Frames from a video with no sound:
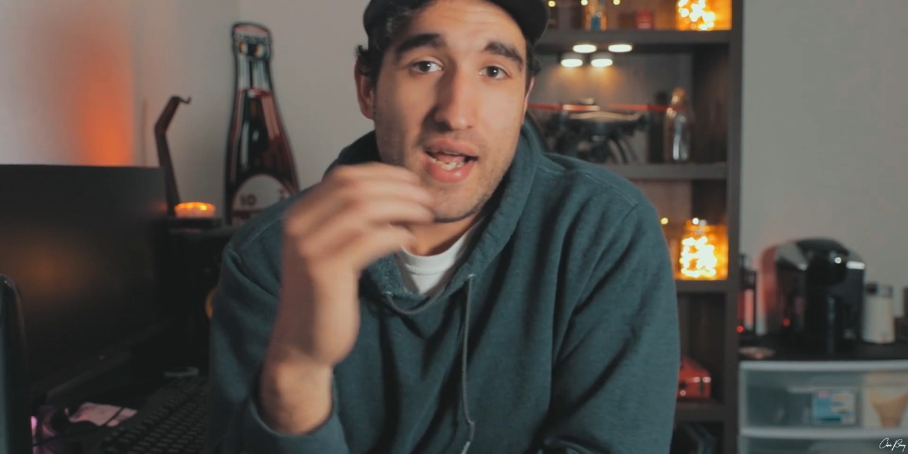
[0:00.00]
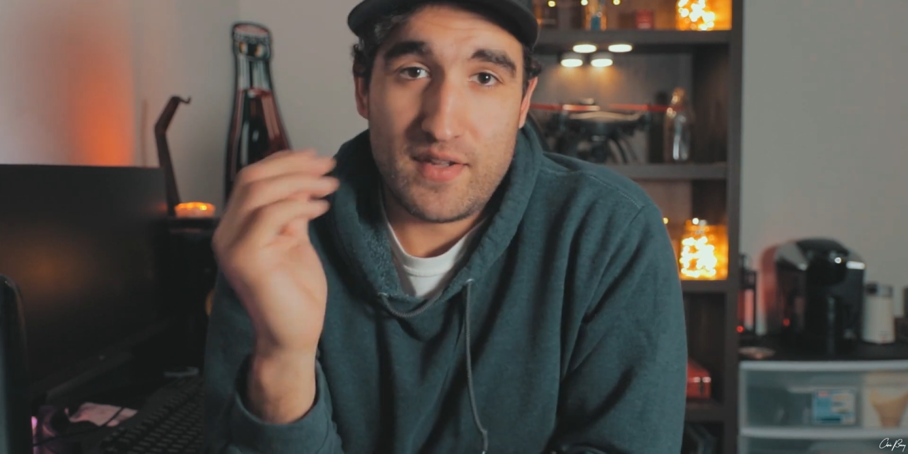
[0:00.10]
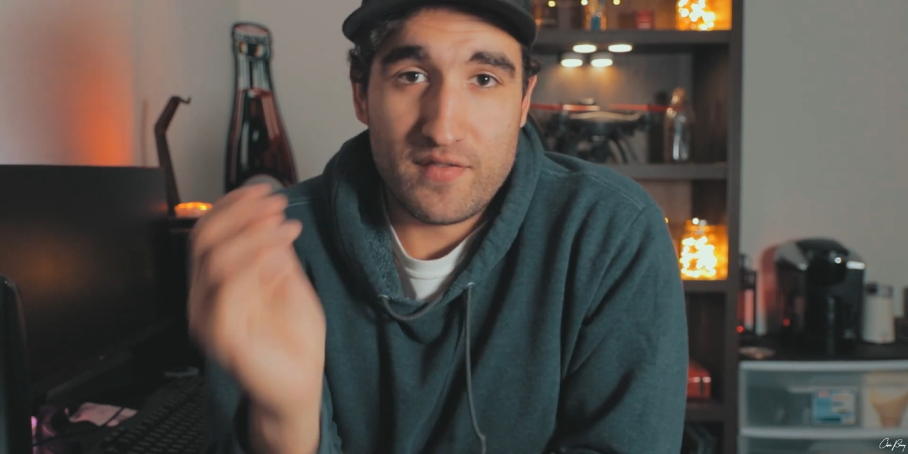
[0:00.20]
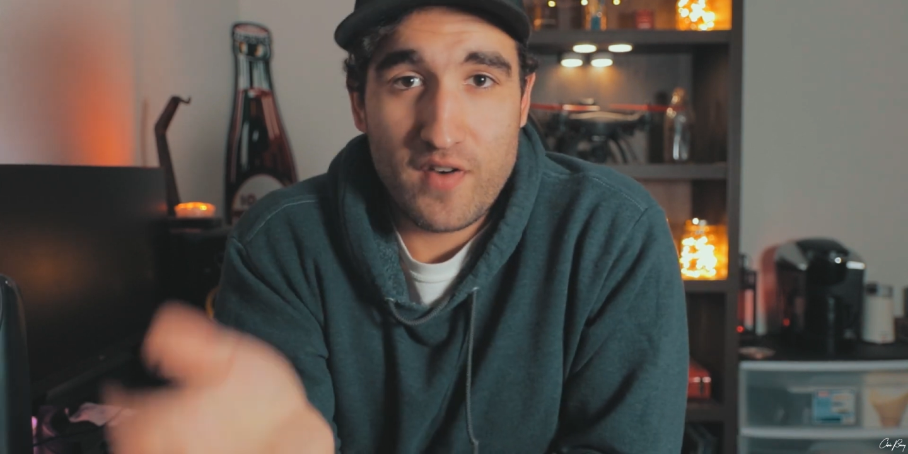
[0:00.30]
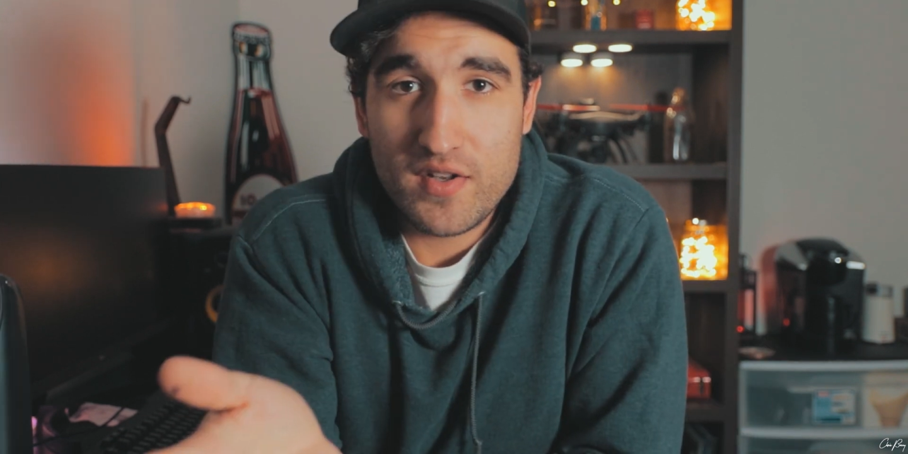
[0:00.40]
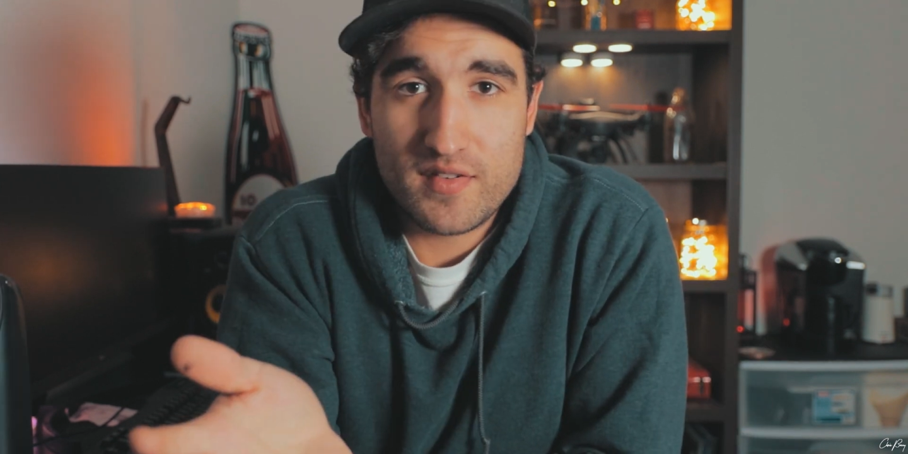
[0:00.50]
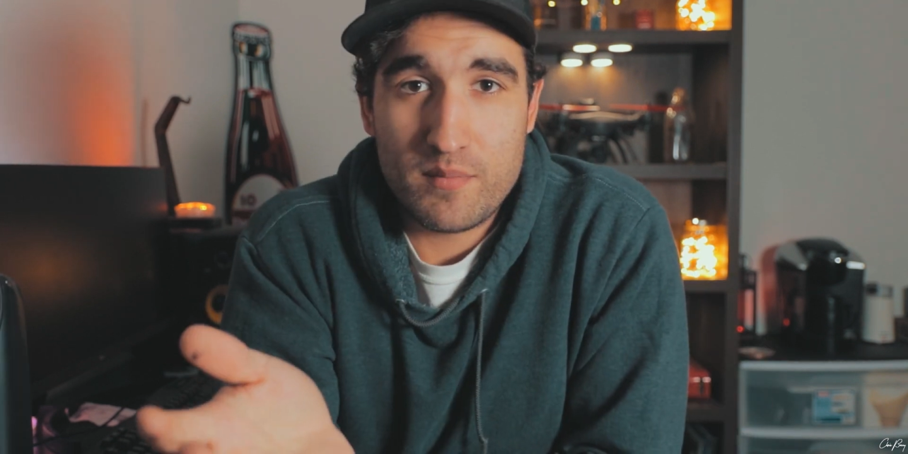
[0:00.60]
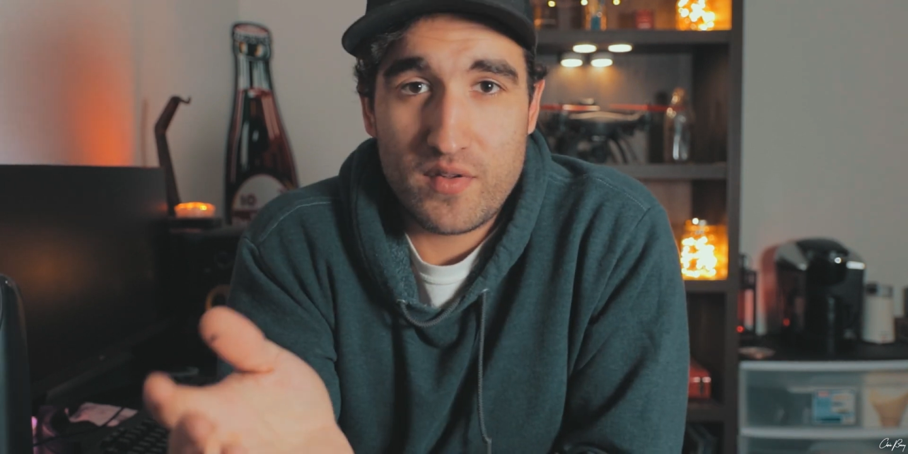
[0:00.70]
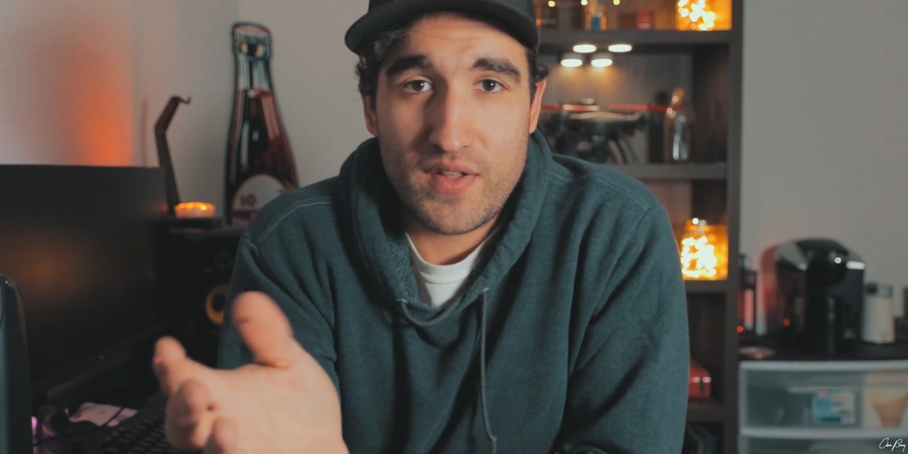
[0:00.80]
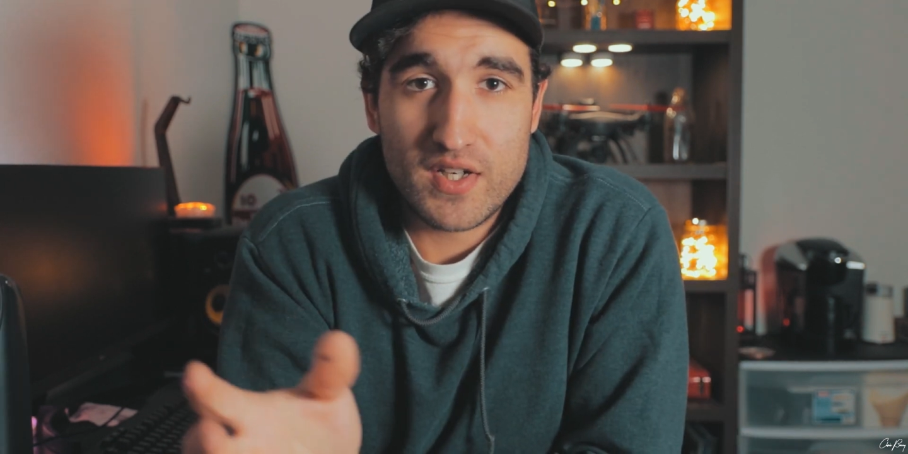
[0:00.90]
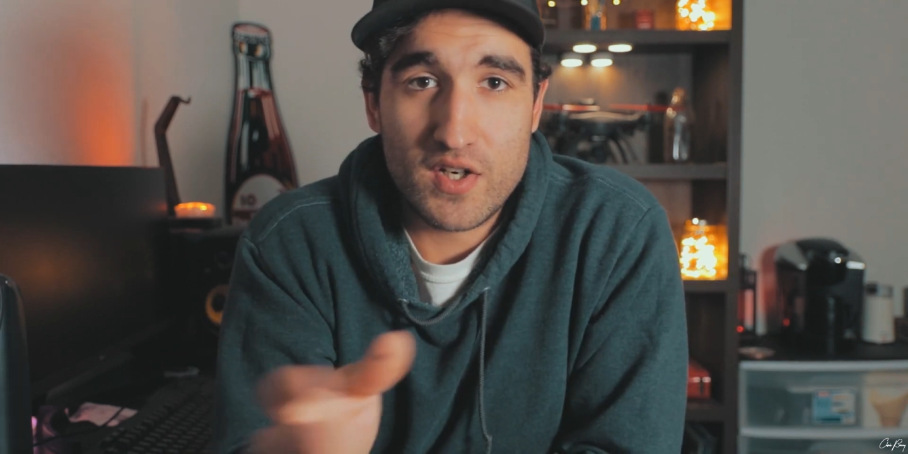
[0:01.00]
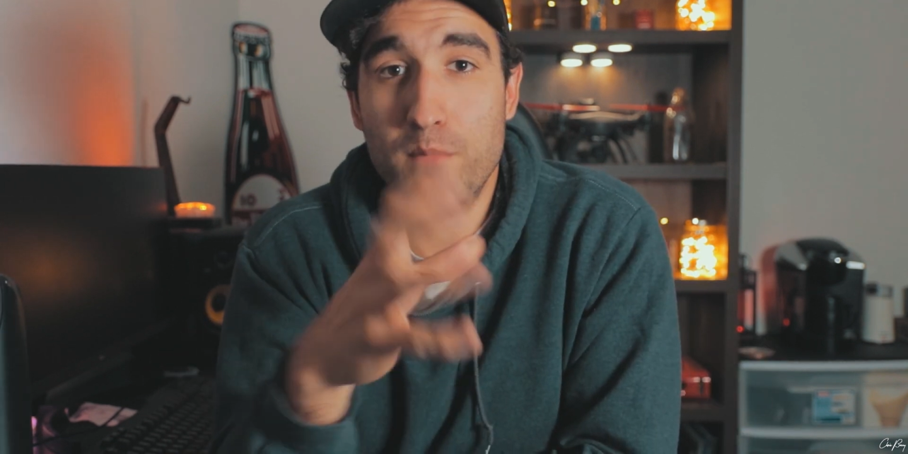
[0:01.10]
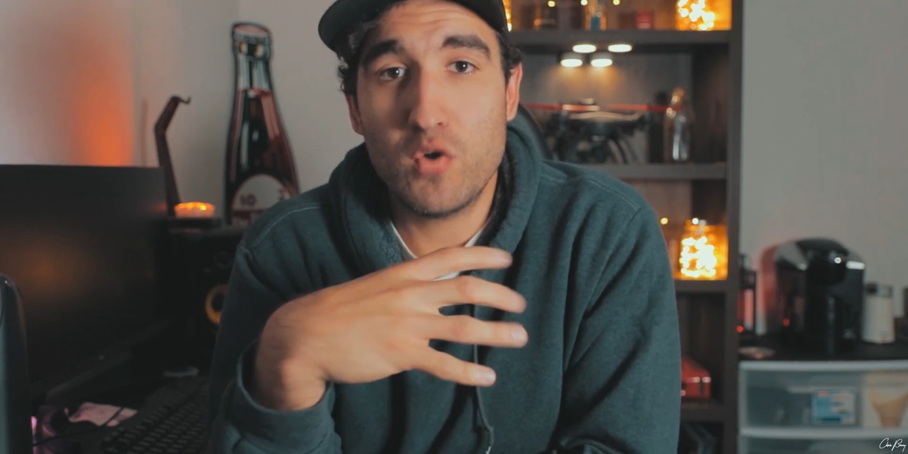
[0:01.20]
It's a very simple thing to do.